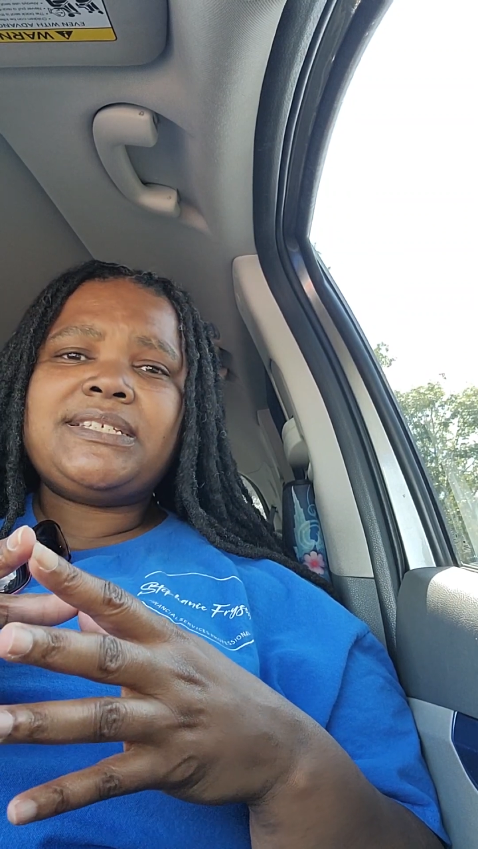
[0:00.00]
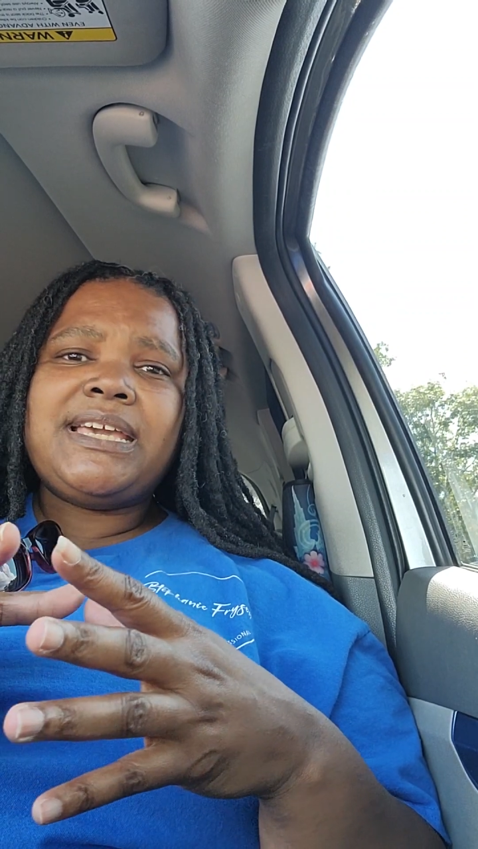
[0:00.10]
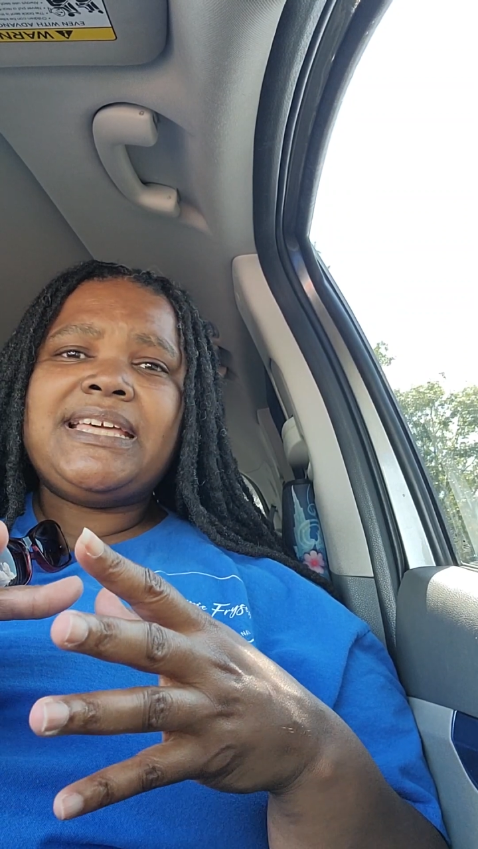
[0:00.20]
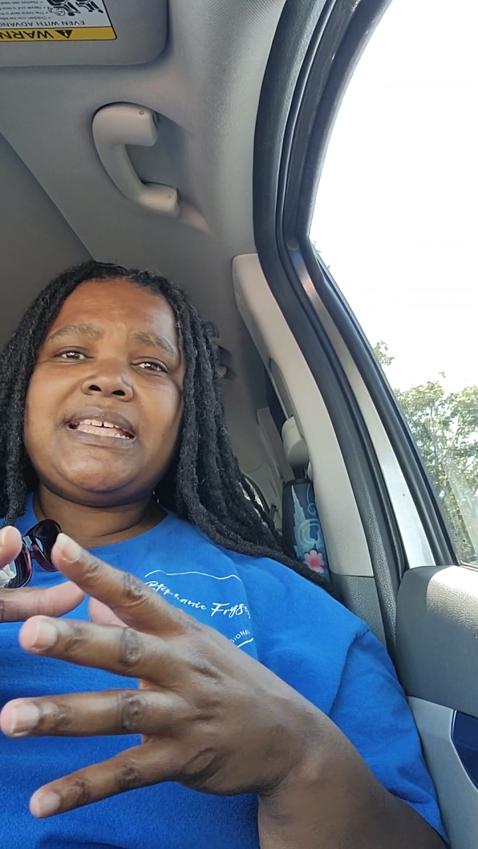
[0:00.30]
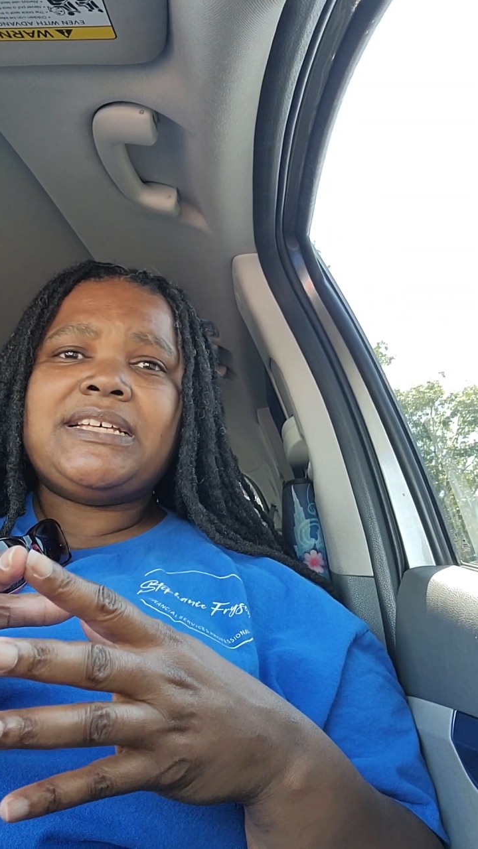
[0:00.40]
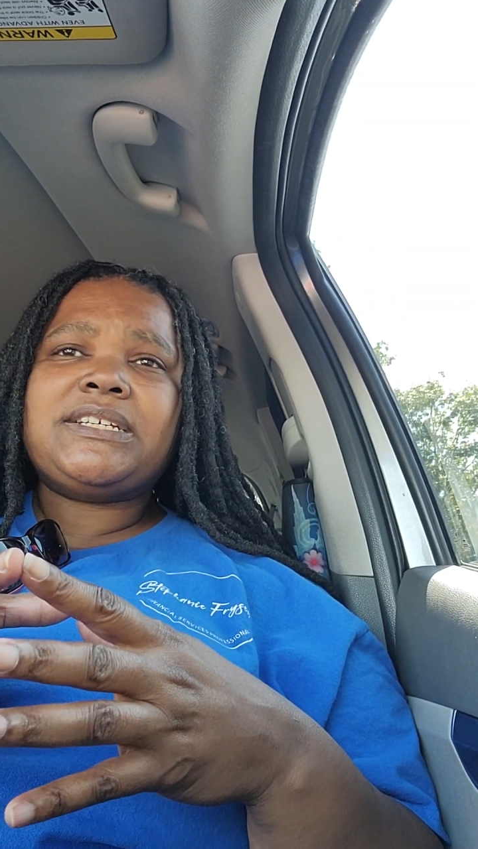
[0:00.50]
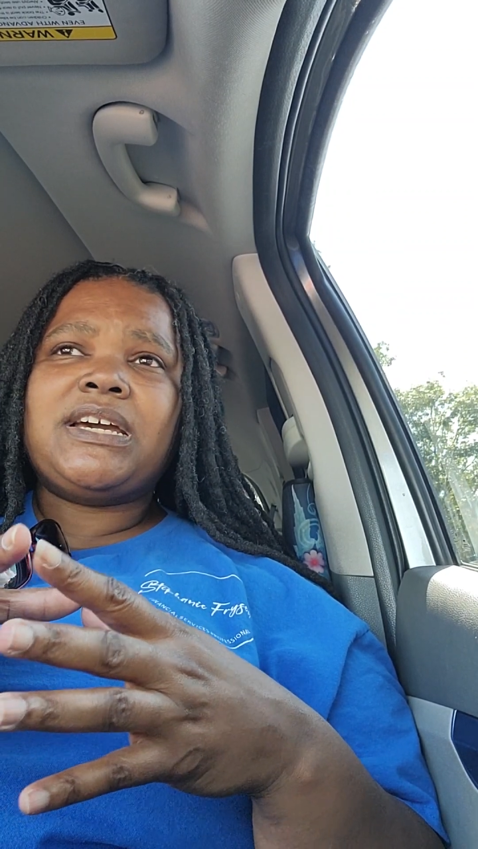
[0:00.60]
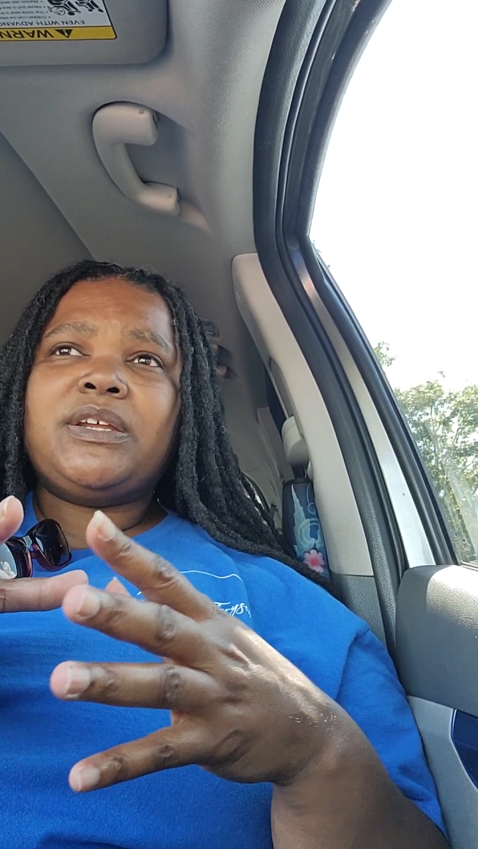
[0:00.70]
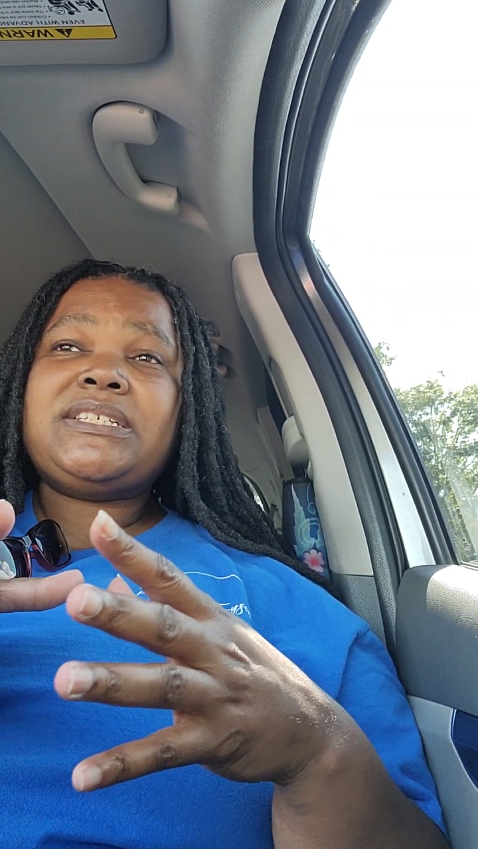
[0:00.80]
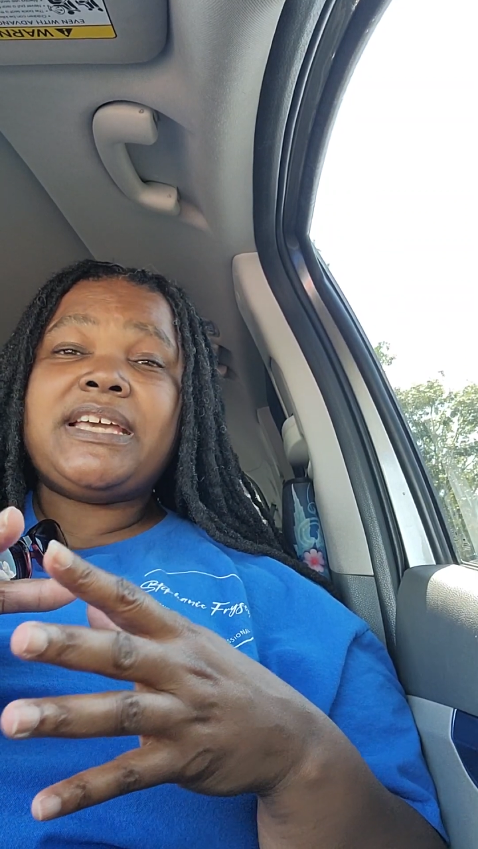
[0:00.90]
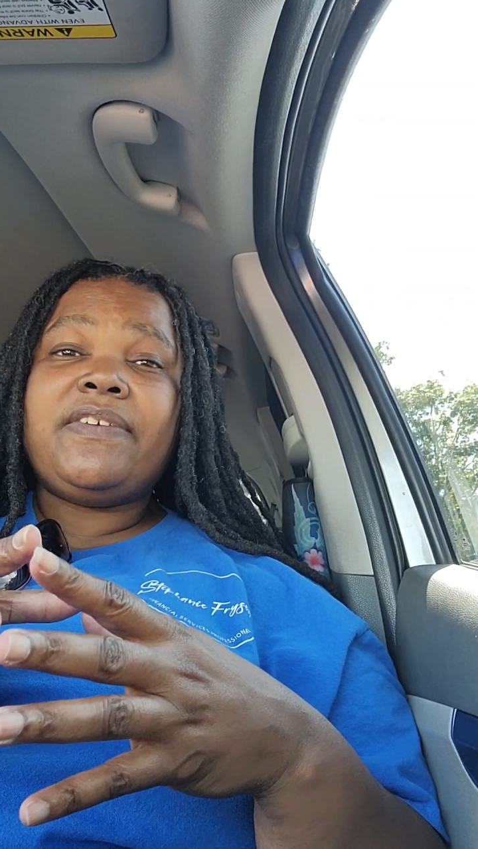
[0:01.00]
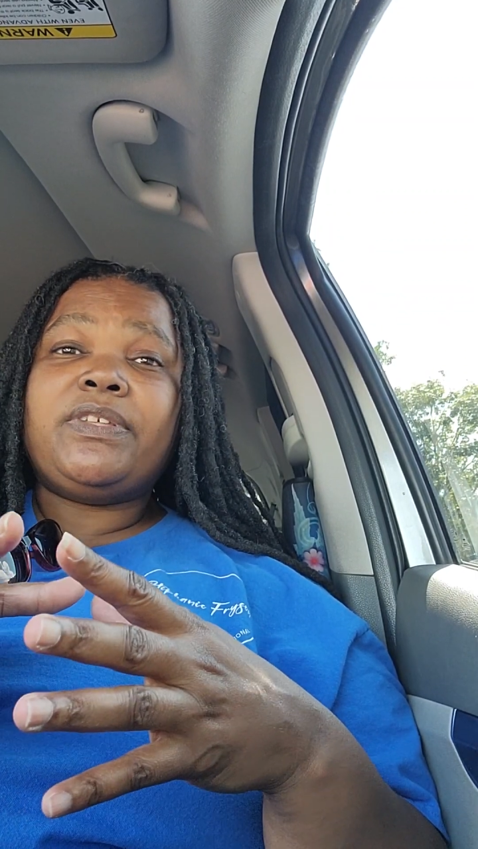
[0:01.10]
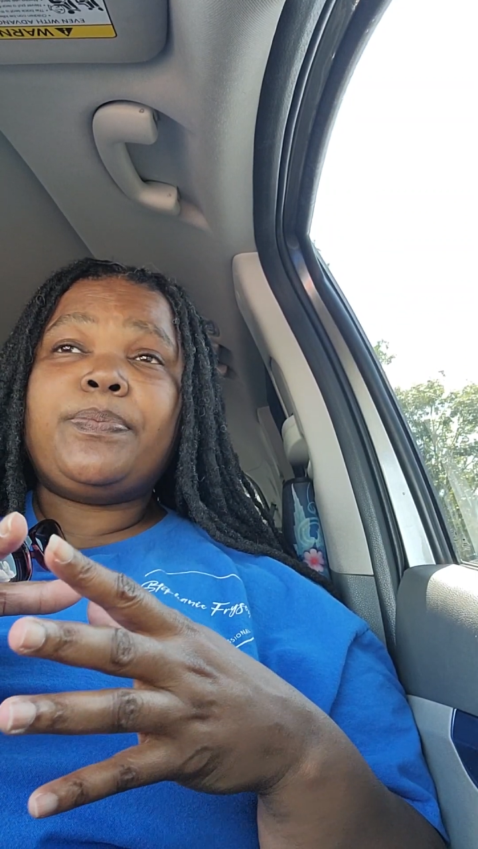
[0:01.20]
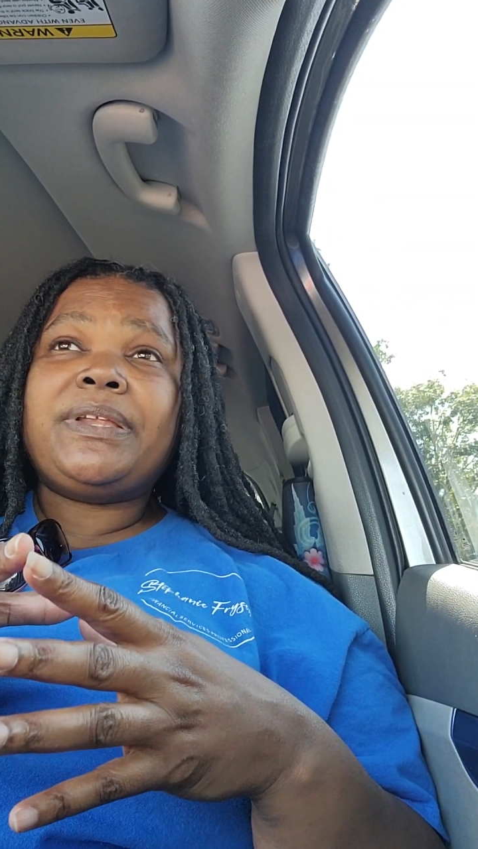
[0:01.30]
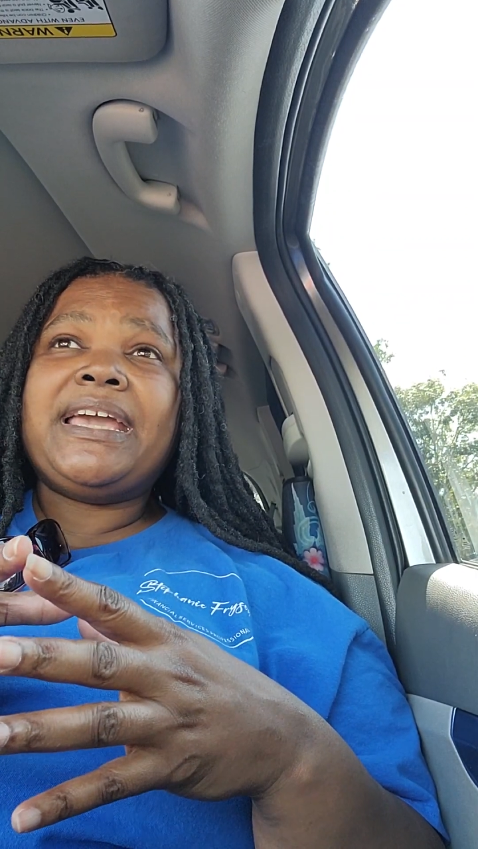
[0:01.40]
saying that's going to save
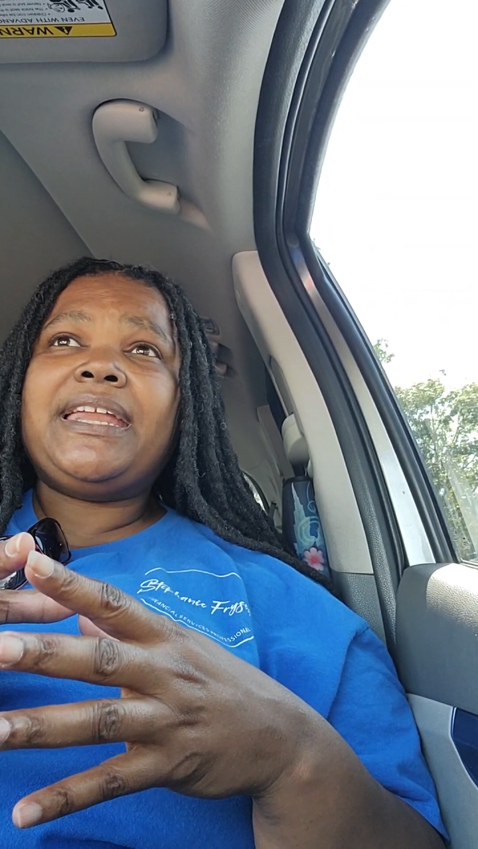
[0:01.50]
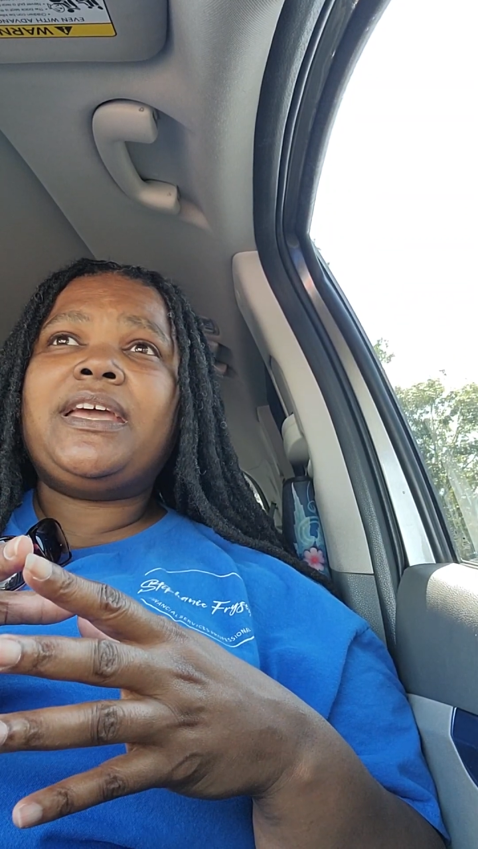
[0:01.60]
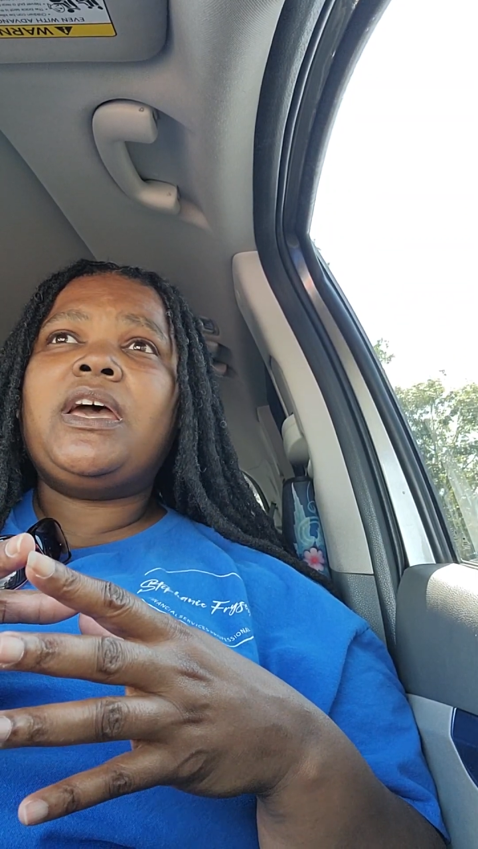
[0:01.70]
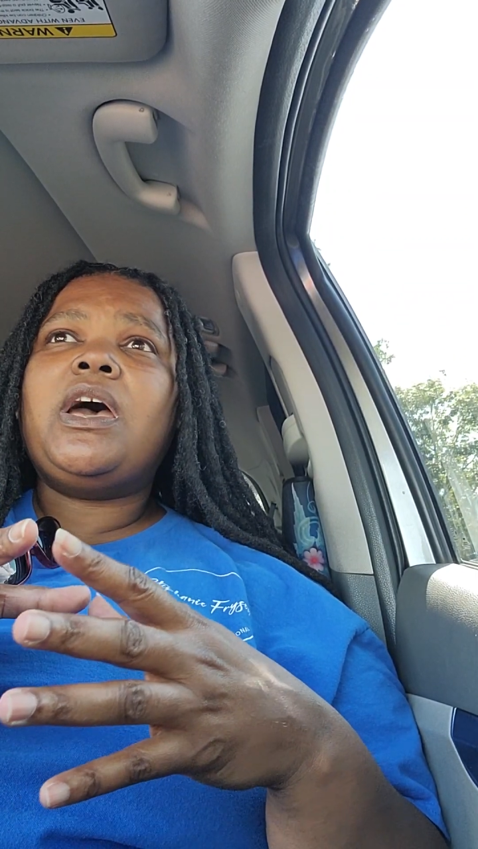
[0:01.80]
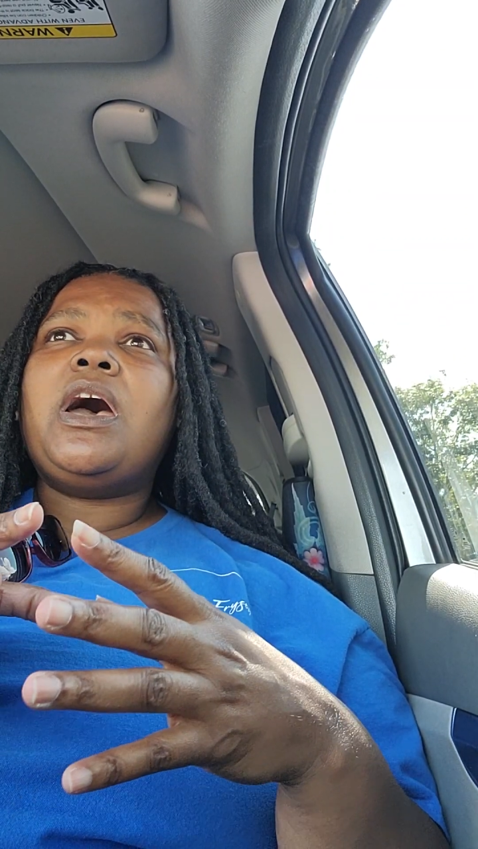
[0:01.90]
the planet.